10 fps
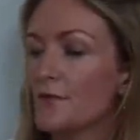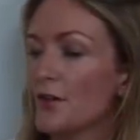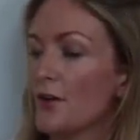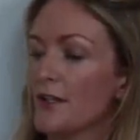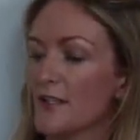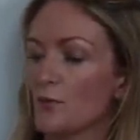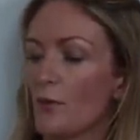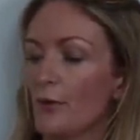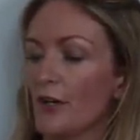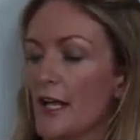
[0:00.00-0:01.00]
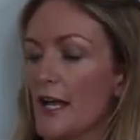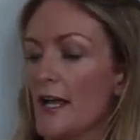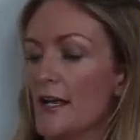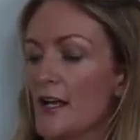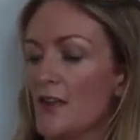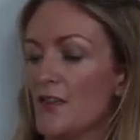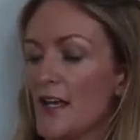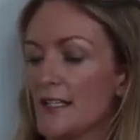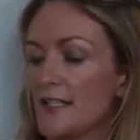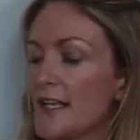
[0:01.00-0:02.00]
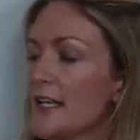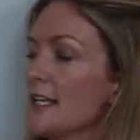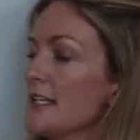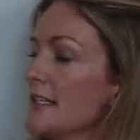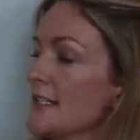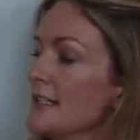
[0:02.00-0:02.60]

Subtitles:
Sorry, there's one product here. This is a